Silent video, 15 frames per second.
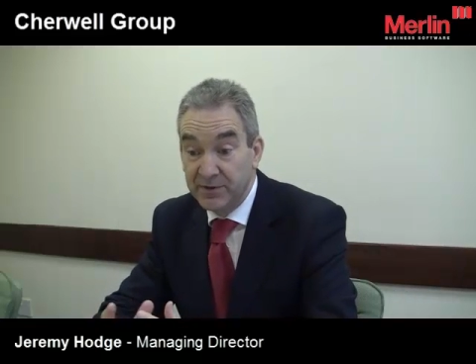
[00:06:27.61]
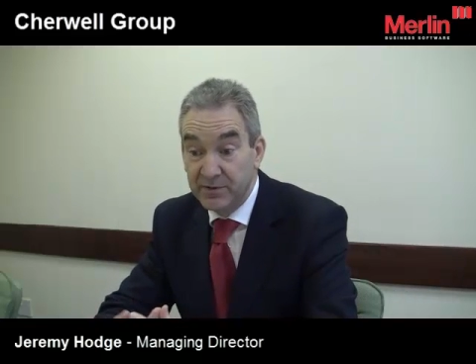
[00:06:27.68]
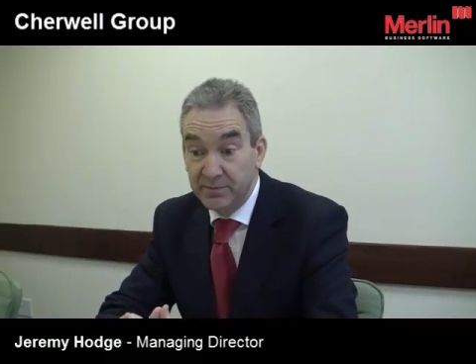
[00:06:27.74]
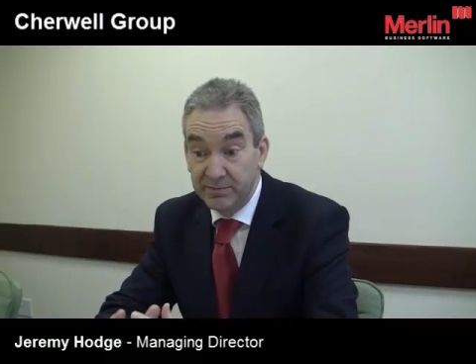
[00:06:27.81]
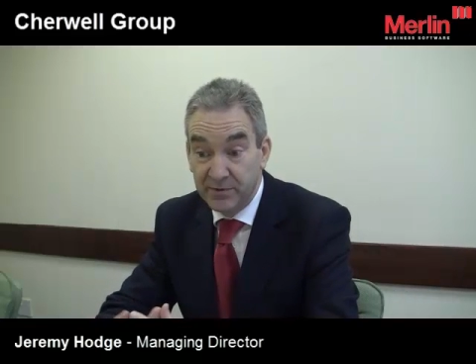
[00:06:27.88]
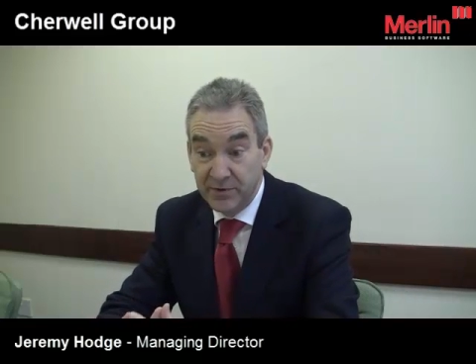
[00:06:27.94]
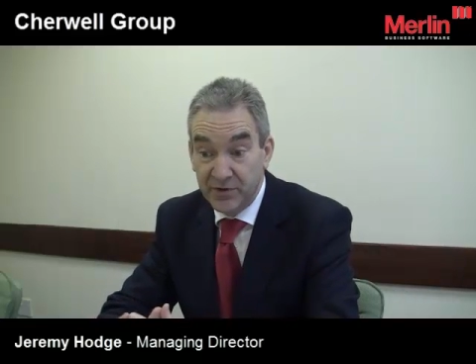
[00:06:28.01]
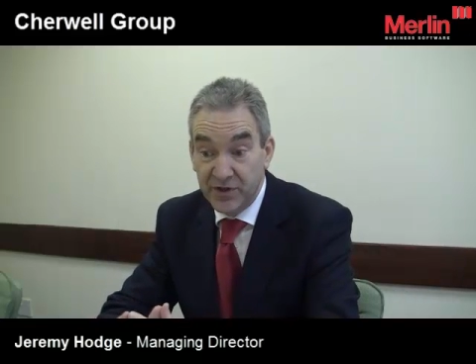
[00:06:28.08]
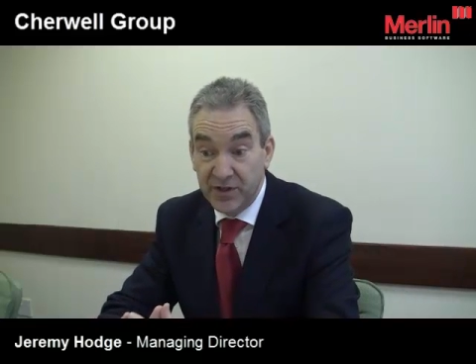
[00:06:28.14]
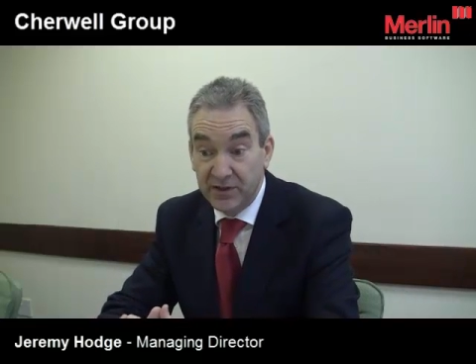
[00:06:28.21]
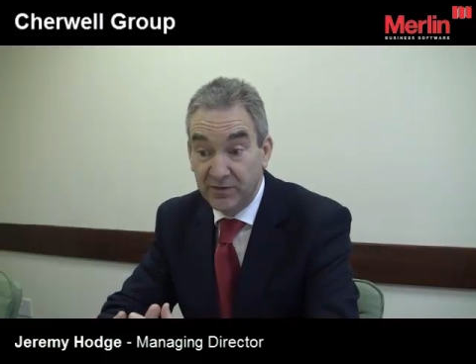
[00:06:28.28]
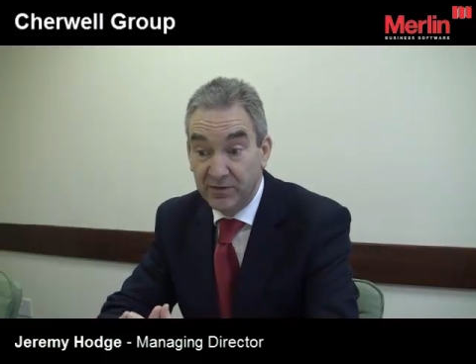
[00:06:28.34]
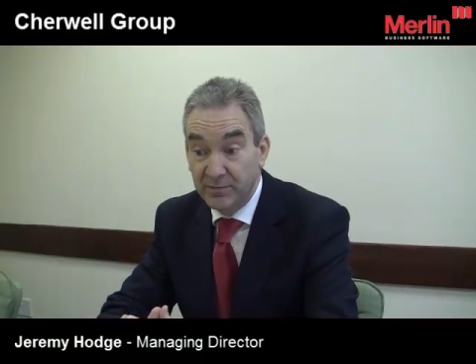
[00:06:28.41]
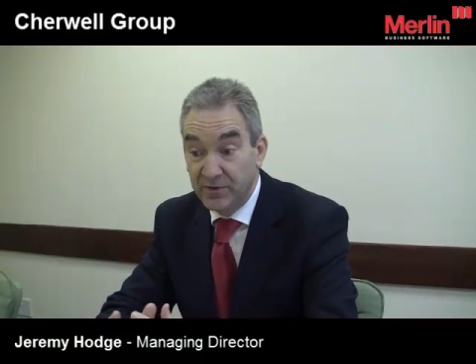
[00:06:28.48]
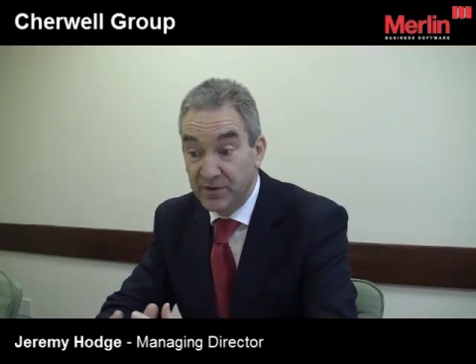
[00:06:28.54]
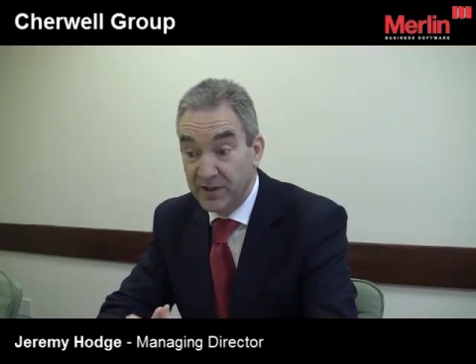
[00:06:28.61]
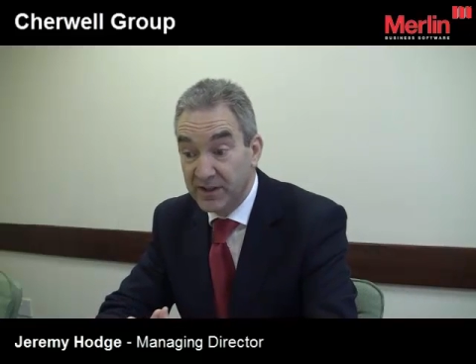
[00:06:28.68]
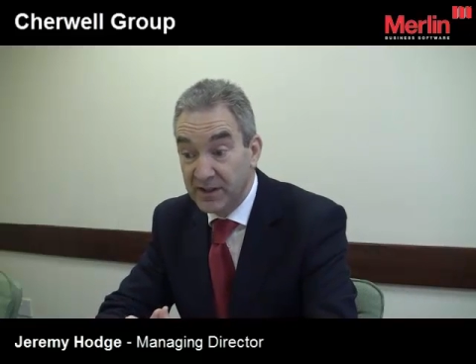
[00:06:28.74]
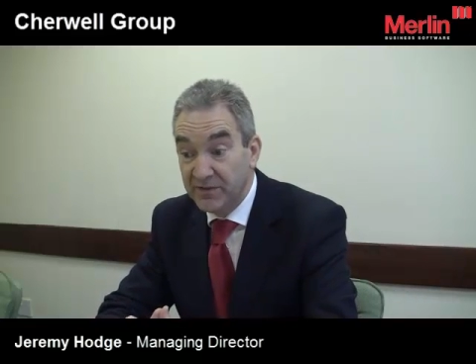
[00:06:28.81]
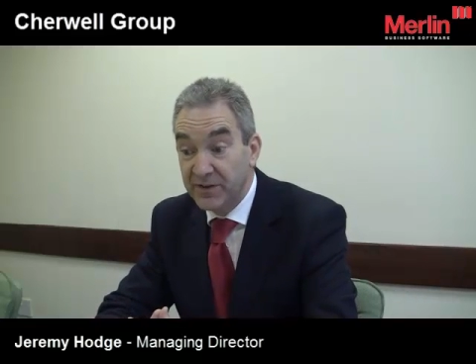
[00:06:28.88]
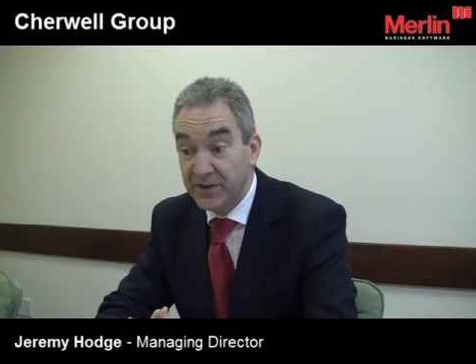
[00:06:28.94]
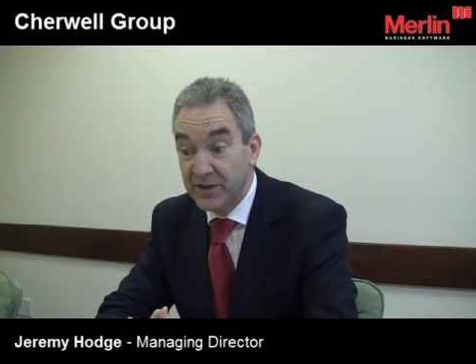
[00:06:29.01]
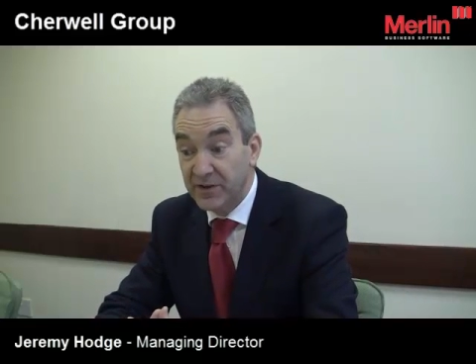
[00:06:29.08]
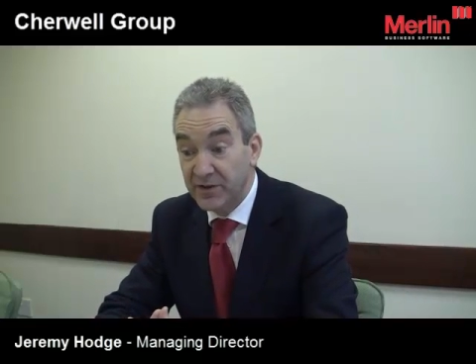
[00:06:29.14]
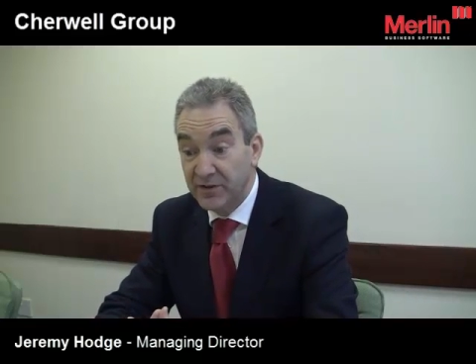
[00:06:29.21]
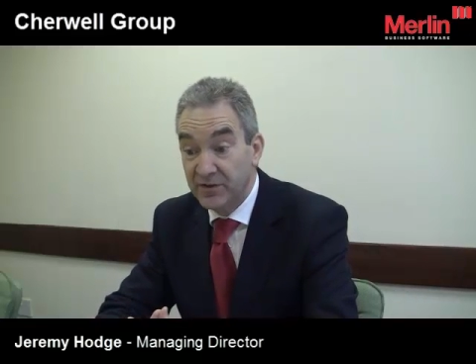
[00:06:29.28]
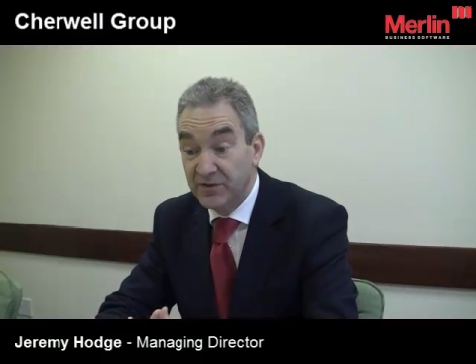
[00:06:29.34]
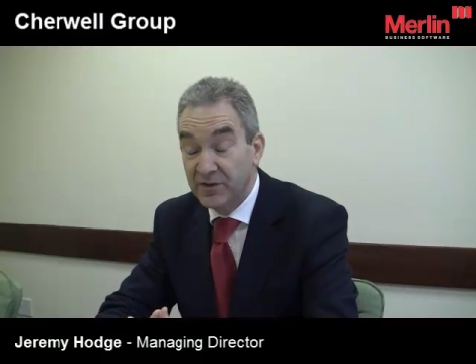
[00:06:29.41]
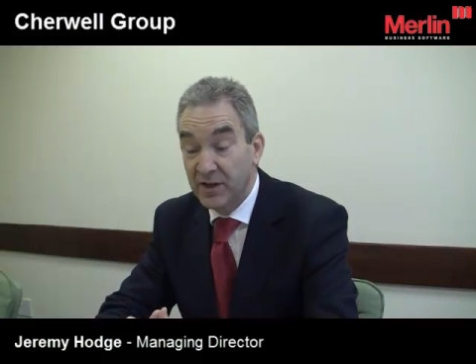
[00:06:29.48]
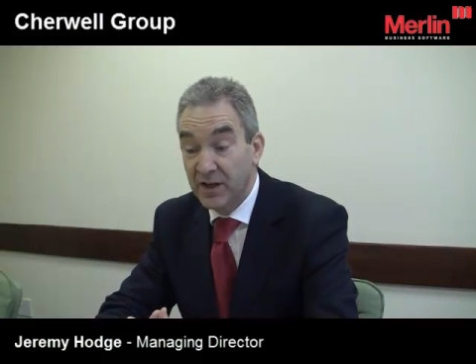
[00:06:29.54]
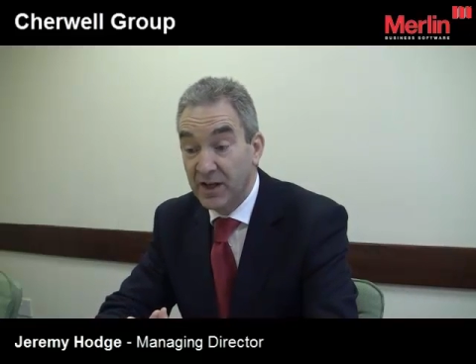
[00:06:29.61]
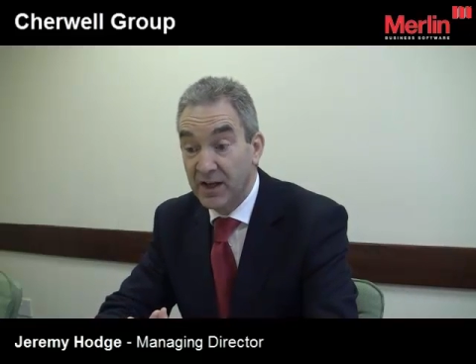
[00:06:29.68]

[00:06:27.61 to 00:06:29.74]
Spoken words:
to achieve some significant